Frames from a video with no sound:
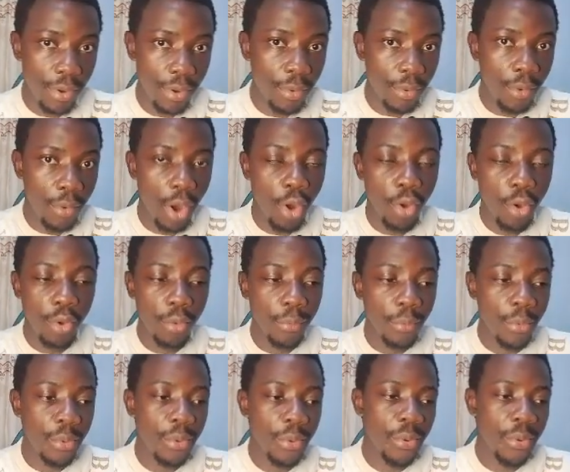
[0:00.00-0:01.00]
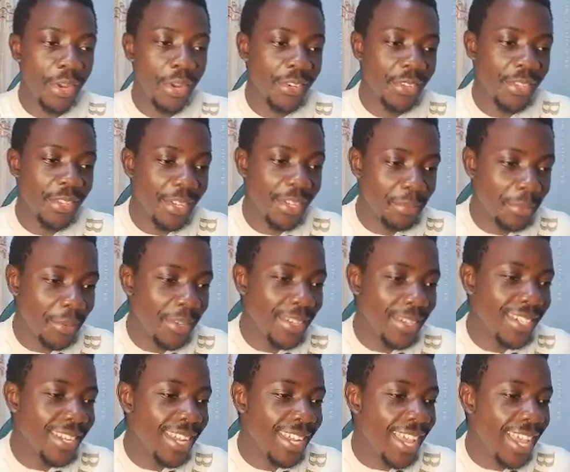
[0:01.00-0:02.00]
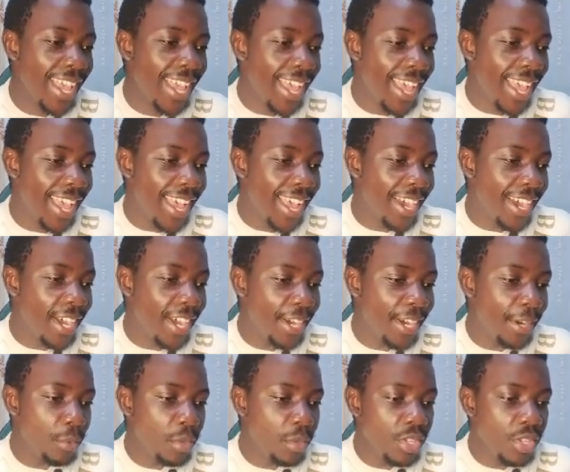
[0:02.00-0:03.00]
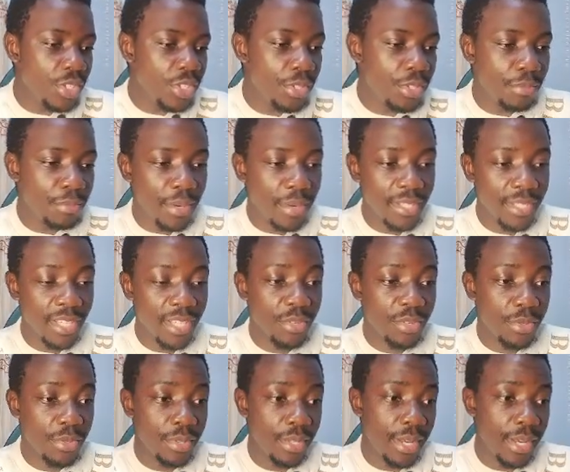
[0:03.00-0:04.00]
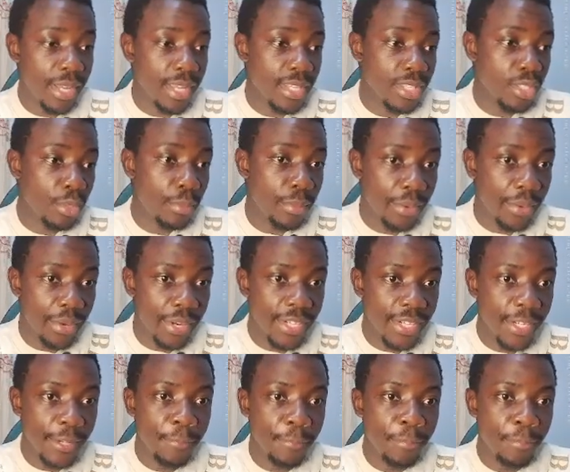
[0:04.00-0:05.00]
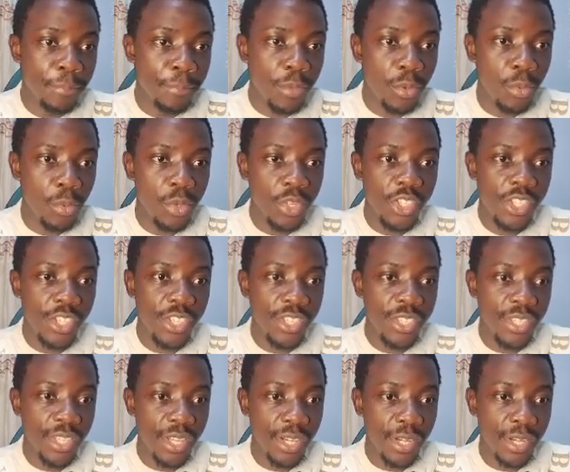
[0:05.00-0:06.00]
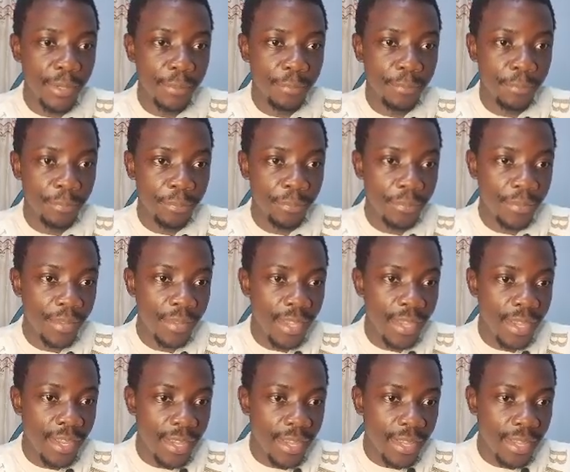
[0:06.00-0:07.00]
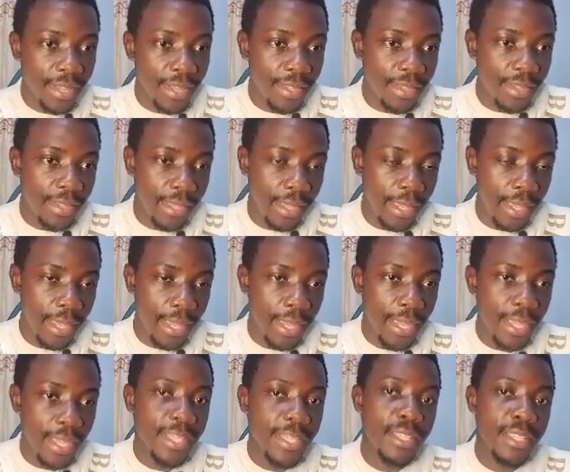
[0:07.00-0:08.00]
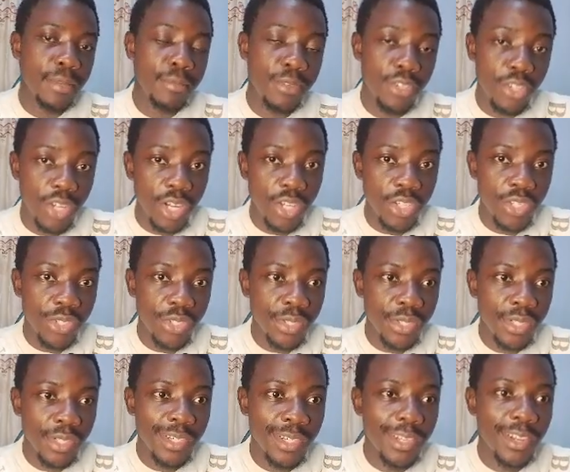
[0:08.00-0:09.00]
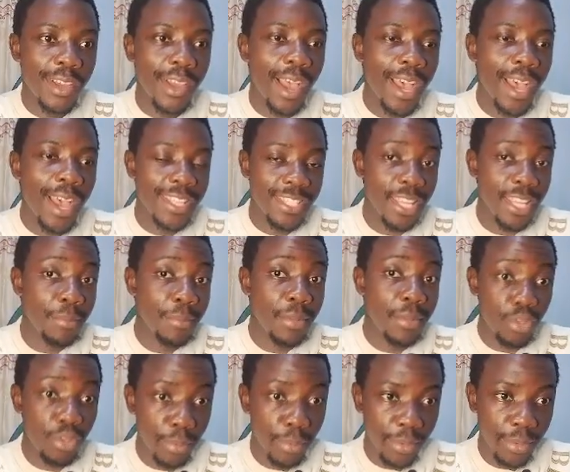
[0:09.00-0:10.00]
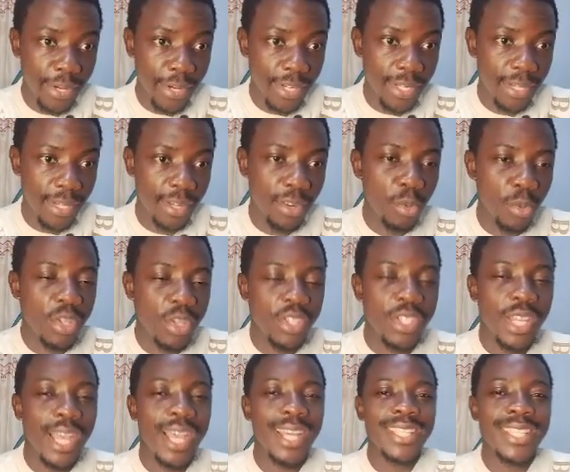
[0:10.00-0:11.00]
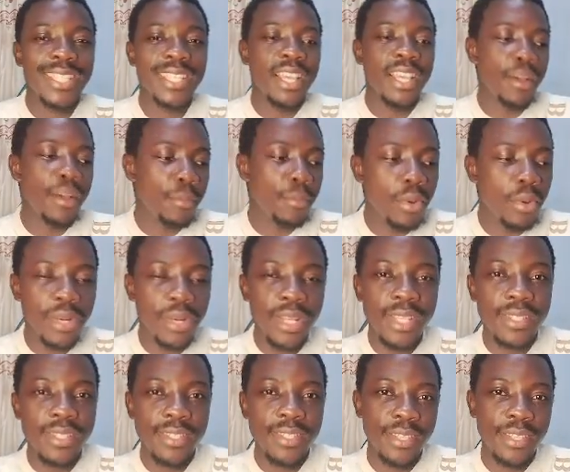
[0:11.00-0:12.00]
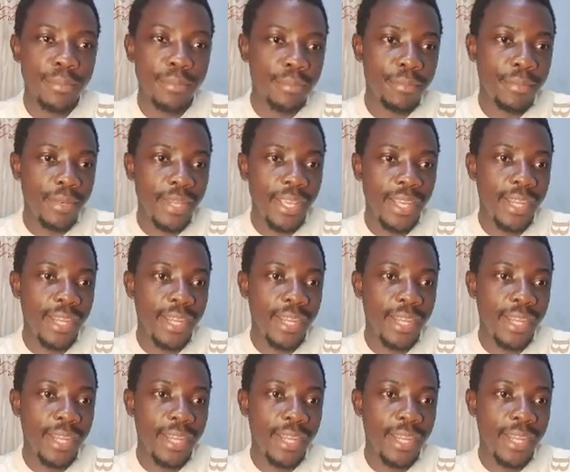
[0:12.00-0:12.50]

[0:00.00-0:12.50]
Oh, we're okay to that point. Which brings us to the next operator, which is the subtraction assignment operator, which acts more or less the same like